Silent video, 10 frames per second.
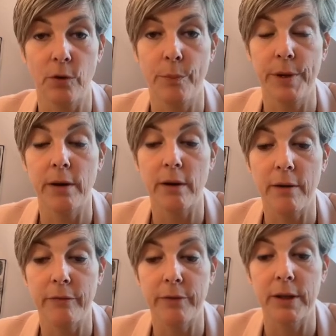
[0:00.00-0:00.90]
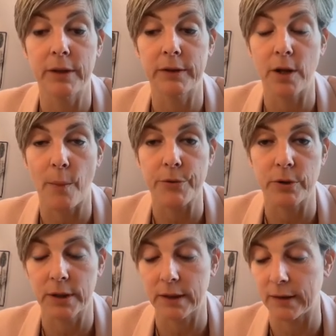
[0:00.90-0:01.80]
PRF is the
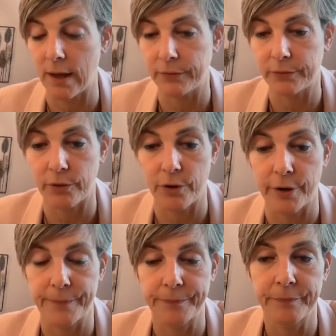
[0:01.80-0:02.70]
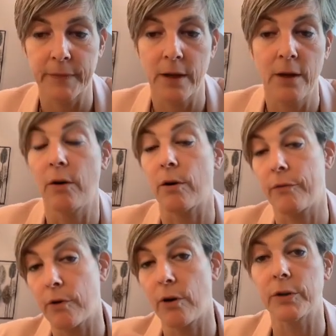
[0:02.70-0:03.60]
option that's left for her. Or
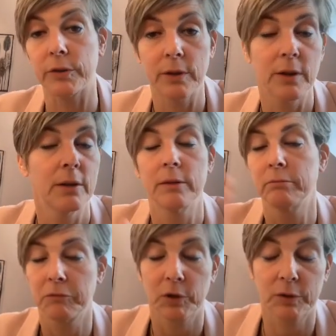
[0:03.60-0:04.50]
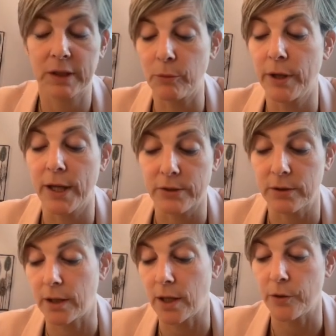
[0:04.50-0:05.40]
of course, stimulation
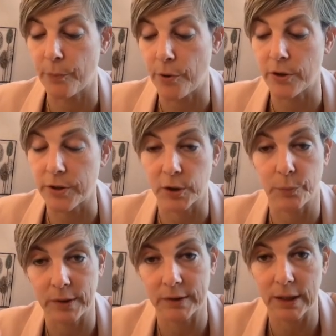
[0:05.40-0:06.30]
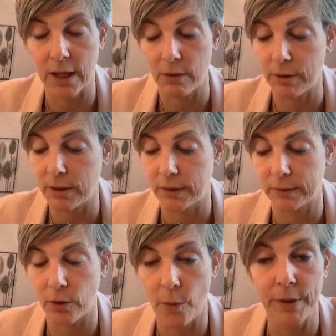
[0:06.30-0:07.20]
and other projects. But sticking with this
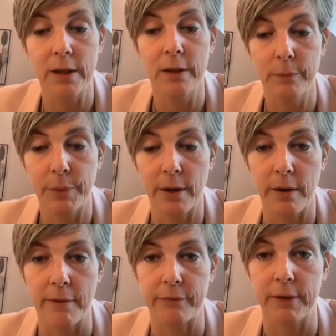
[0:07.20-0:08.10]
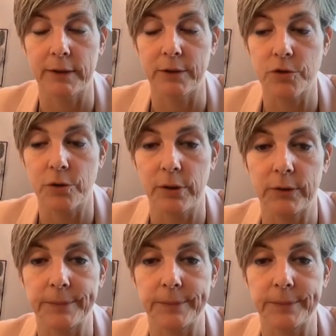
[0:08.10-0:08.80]
topic, PRF is the choice.